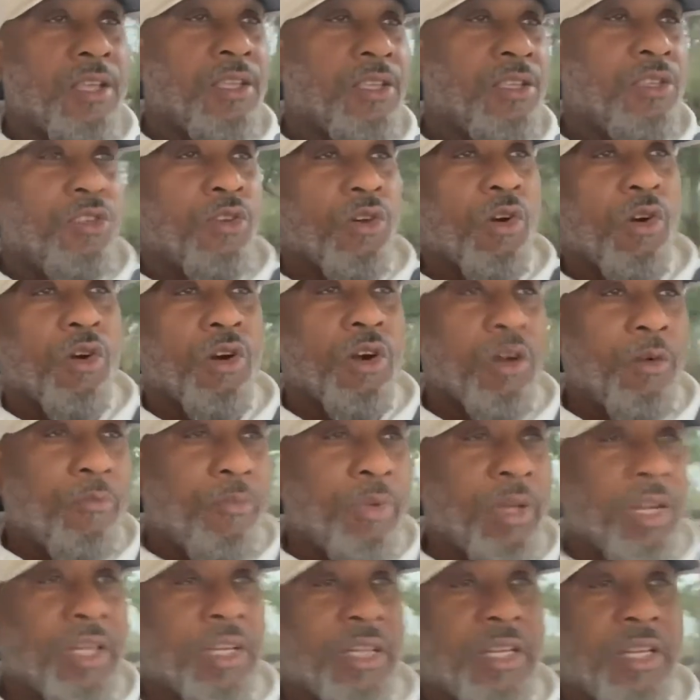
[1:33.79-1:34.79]
your
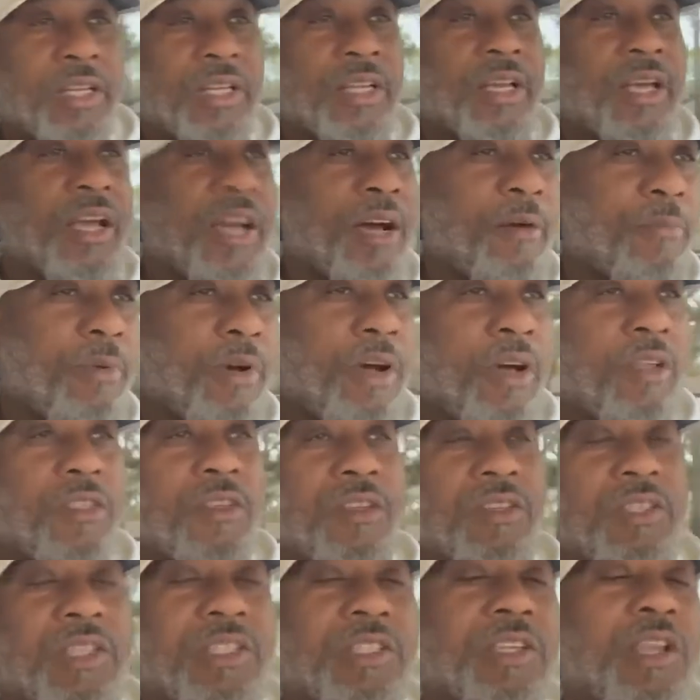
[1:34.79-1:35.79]
ability to help
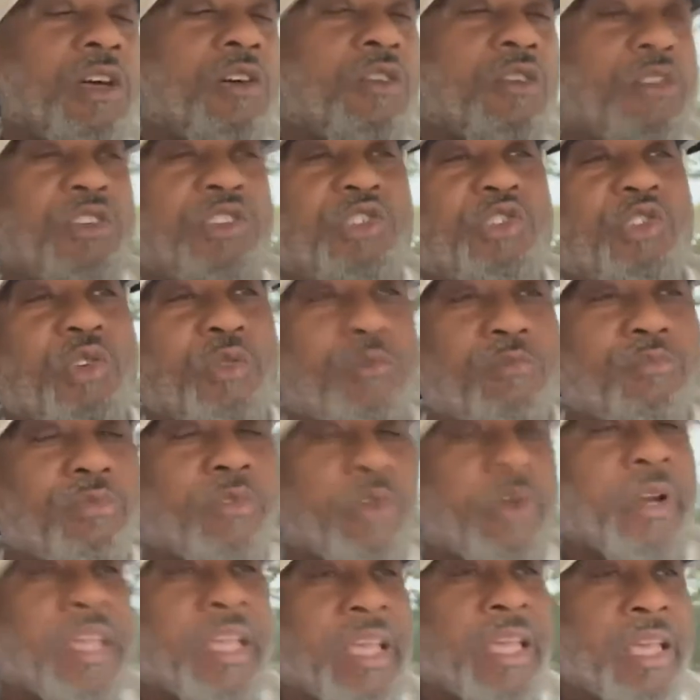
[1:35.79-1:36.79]
others, as long as you're
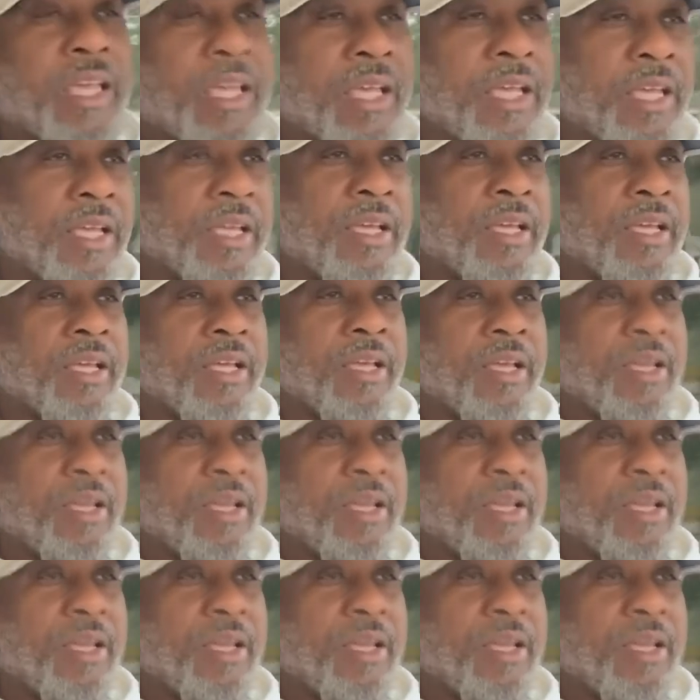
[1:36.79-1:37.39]
bringing